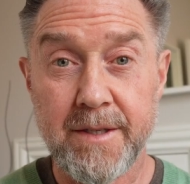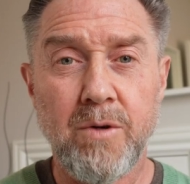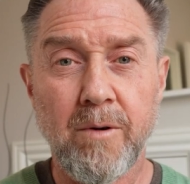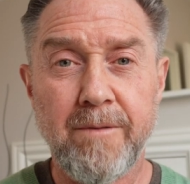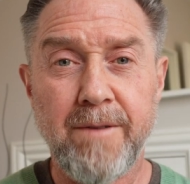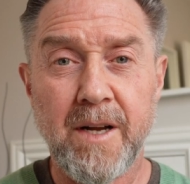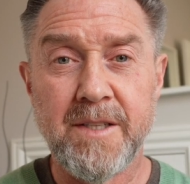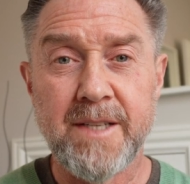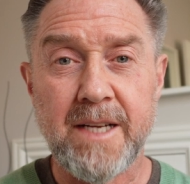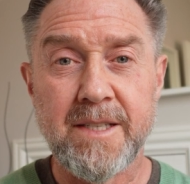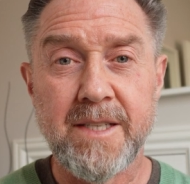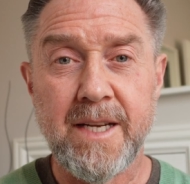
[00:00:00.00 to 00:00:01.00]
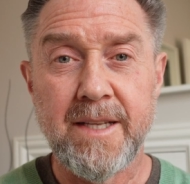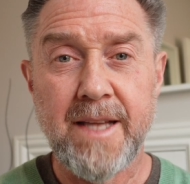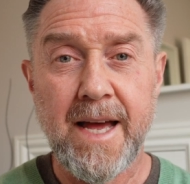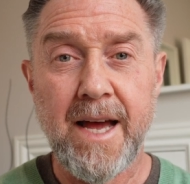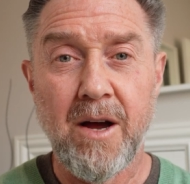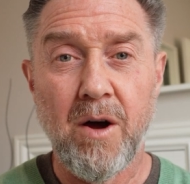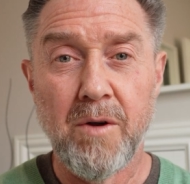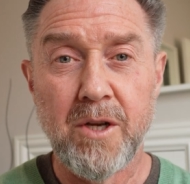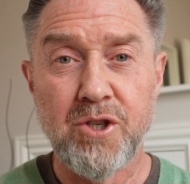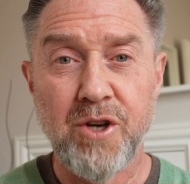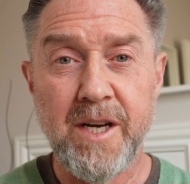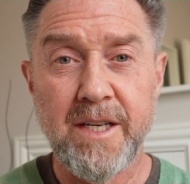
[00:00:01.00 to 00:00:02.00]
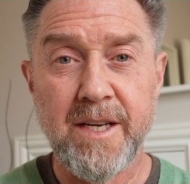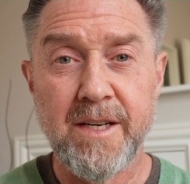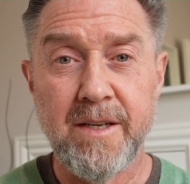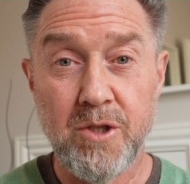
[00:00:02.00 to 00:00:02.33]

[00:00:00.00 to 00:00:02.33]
Your funds that sit there on the Trading